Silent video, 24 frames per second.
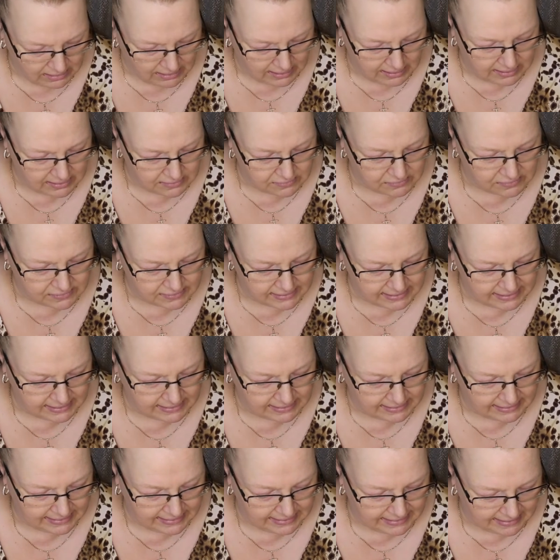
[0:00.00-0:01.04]

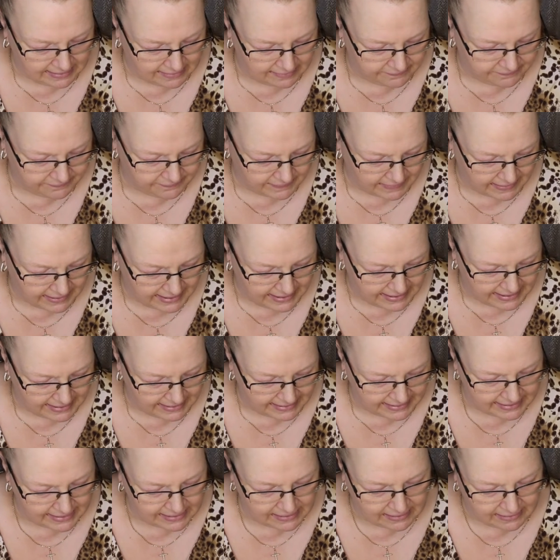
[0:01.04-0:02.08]
Interestingly enough, I
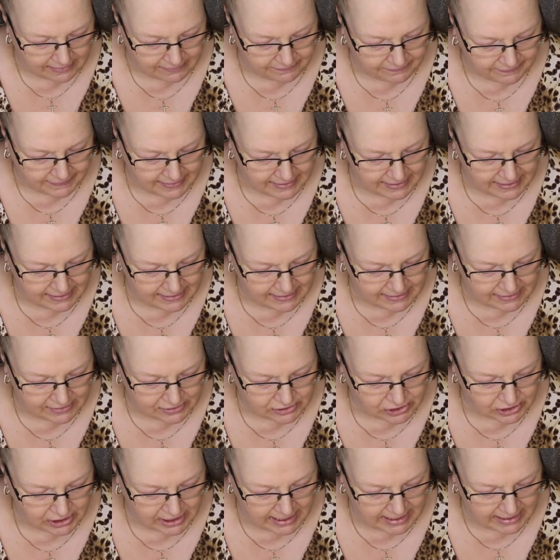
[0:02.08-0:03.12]
cannot find a
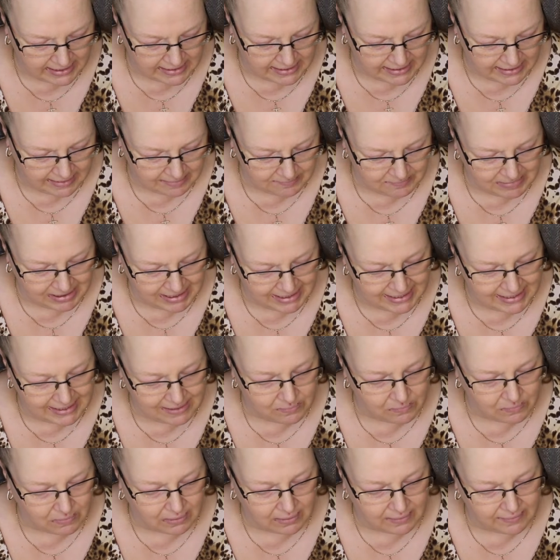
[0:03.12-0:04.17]
shade name
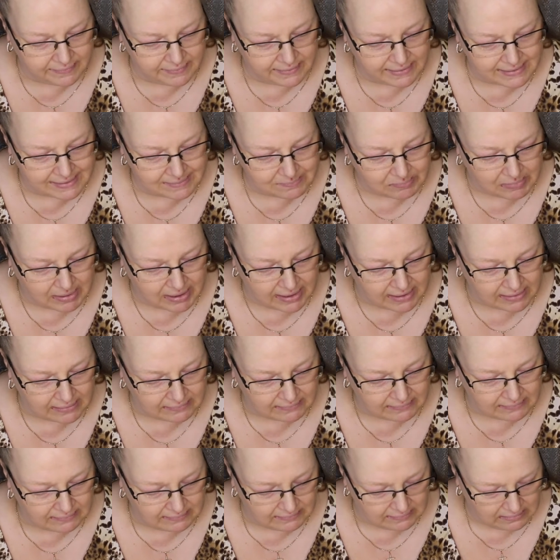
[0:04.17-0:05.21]
anywhere on this
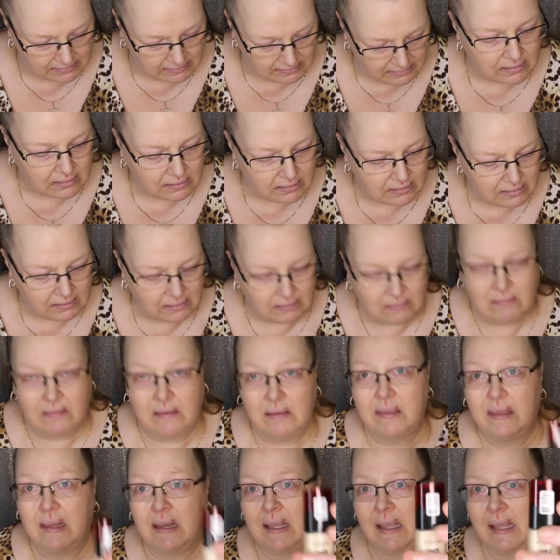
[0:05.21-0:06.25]
bottle. The only
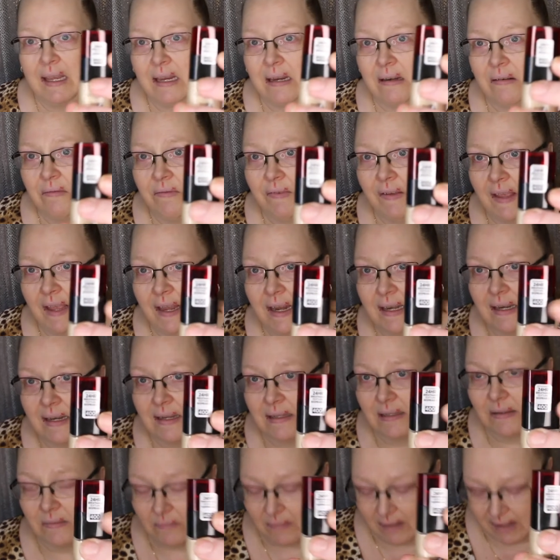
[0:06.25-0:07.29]
thing I can find
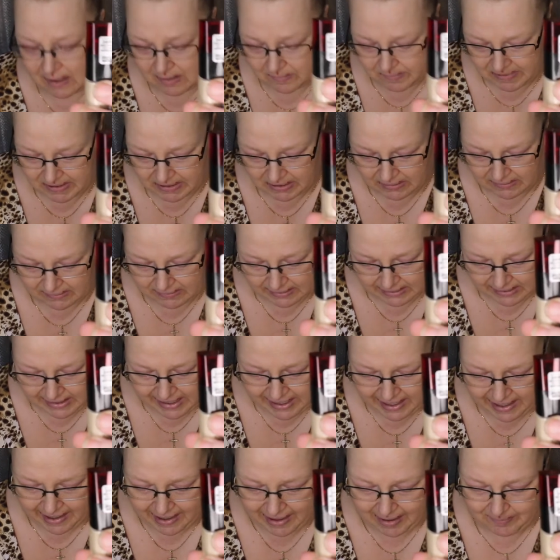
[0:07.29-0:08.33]
is right up here on the
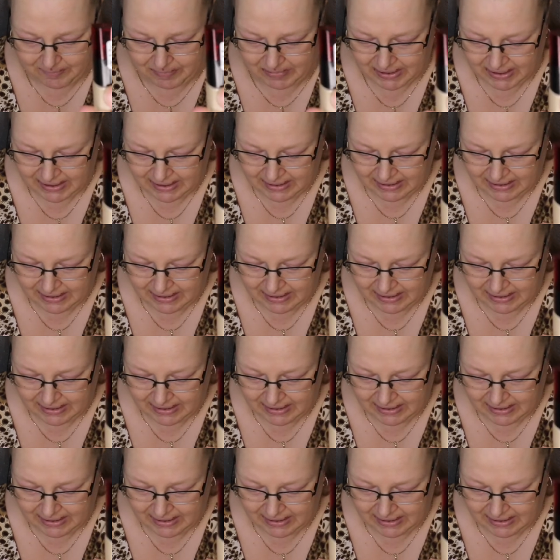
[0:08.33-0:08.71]
cap.